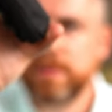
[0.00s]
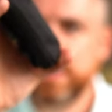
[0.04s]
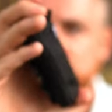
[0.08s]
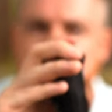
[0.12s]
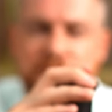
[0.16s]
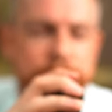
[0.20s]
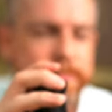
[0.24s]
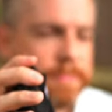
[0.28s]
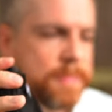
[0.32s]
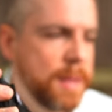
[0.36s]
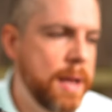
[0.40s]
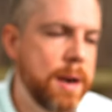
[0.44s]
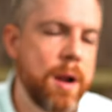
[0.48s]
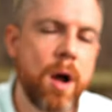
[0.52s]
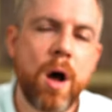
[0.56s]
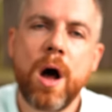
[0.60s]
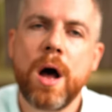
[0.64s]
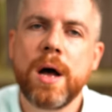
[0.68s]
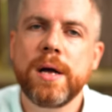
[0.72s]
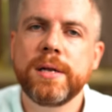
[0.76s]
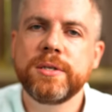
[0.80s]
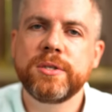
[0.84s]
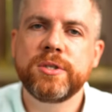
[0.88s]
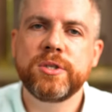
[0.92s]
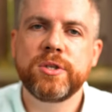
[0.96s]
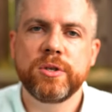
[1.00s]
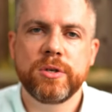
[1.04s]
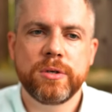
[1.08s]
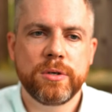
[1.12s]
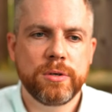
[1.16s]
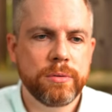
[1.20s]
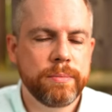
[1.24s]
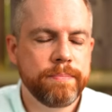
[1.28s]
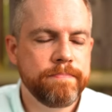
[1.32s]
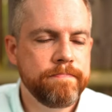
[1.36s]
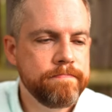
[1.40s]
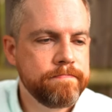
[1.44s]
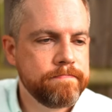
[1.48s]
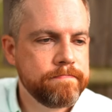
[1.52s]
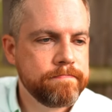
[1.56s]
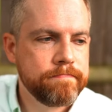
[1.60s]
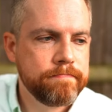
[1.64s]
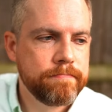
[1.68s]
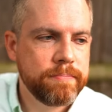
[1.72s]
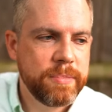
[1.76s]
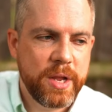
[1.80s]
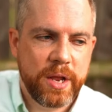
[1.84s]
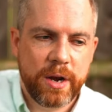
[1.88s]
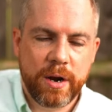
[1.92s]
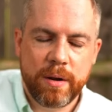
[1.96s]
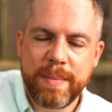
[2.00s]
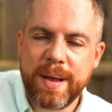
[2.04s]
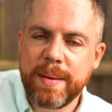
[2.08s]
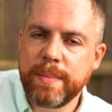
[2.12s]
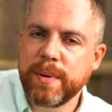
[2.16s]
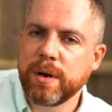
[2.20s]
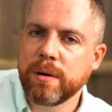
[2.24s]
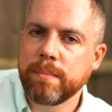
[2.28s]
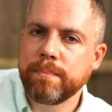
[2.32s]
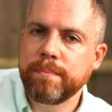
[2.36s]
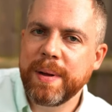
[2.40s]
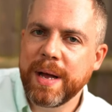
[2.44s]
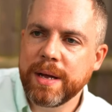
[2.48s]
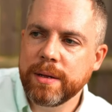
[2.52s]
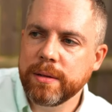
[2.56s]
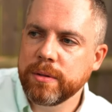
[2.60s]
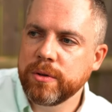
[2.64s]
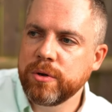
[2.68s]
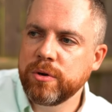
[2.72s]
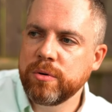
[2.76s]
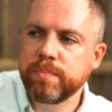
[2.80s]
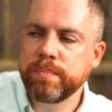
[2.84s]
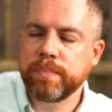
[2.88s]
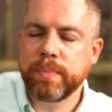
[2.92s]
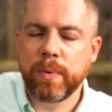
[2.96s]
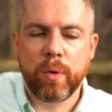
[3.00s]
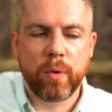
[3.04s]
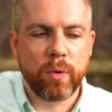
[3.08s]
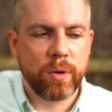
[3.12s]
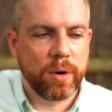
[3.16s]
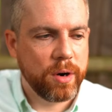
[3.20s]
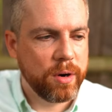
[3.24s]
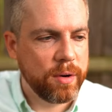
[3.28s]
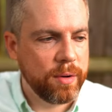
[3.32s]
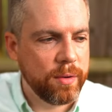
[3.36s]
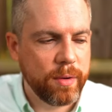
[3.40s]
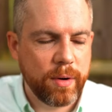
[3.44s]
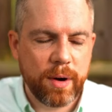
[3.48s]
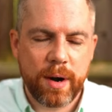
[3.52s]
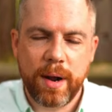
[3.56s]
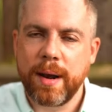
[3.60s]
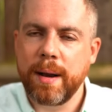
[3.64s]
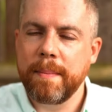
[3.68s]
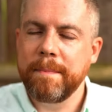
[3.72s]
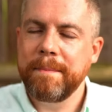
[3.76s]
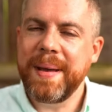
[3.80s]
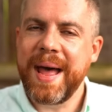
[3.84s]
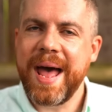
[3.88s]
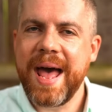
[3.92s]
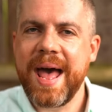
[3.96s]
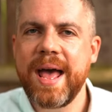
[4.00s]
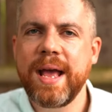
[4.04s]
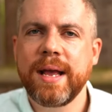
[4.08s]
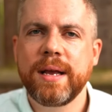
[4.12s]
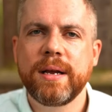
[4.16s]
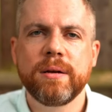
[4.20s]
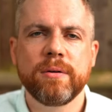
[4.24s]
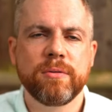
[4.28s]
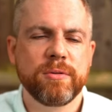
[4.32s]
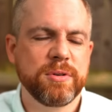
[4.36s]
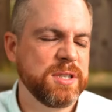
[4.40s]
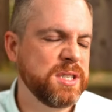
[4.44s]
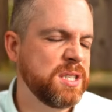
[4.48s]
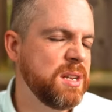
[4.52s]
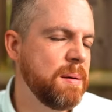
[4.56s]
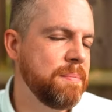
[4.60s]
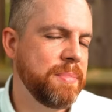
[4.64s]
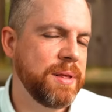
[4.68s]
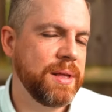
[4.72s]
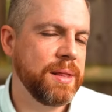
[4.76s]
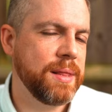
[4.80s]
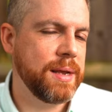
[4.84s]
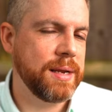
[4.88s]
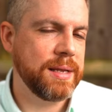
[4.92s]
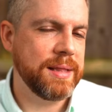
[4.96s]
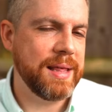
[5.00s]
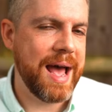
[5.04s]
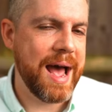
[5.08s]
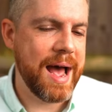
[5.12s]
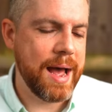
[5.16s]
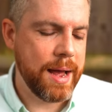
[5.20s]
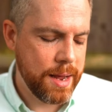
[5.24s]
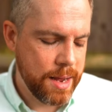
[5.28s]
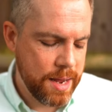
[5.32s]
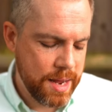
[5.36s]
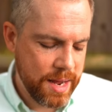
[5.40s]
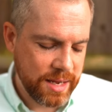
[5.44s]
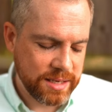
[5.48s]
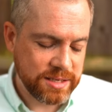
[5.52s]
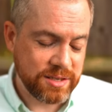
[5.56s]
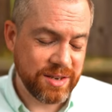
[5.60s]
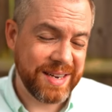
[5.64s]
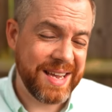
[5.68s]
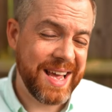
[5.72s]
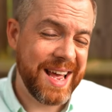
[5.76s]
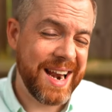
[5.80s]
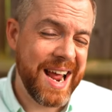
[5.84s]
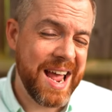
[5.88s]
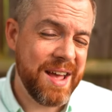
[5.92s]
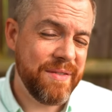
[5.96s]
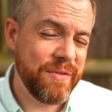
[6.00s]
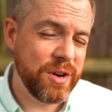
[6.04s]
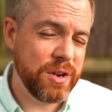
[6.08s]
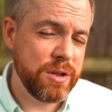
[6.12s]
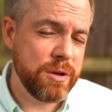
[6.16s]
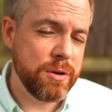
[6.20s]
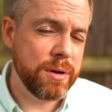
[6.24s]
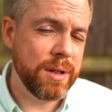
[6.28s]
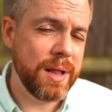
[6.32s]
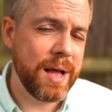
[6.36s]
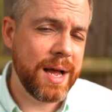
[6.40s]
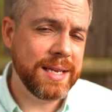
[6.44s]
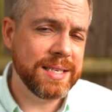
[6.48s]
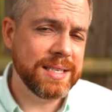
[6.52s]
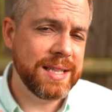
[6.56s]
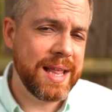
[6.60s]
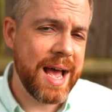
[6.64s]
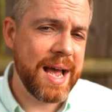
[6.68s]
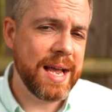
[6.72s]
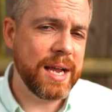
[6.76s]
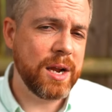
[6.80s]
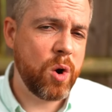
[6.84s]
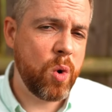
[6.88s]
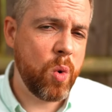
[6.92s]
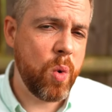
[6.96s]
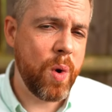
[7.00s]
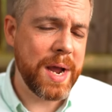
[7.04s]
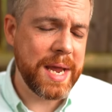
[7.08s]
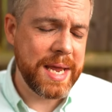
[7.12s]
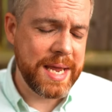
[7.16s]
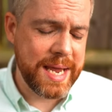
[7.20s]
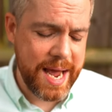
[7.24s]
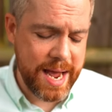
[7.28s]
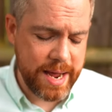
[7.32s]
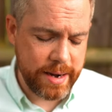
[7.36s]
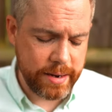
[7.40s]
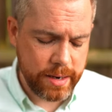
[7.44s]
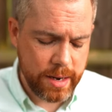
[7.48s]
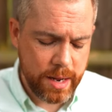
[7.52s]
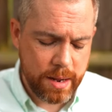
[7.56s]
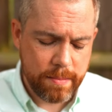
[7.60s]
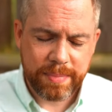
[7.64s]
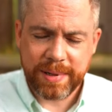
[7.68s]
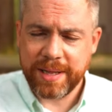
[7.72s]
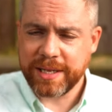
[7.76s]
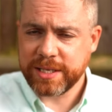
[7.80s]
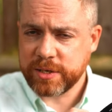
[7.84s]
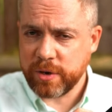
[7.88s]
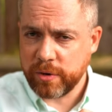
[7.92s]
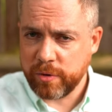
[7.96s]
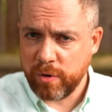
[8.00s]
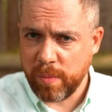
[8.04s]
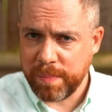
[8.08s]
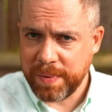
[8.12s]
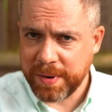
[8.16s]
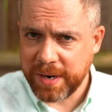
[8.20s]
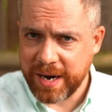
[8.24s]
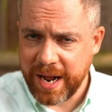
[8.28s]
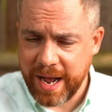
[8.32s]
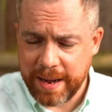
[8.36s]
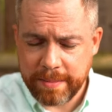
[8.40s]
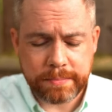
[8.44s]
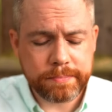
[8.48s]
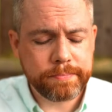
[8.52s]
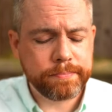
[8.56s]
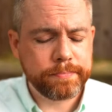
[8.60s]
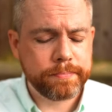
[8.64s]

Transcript: clip that onto, you know, maybe your belt loop or, or on a bag or something like that. So again, I haven't utilized that quite yet, but let's go and open it up.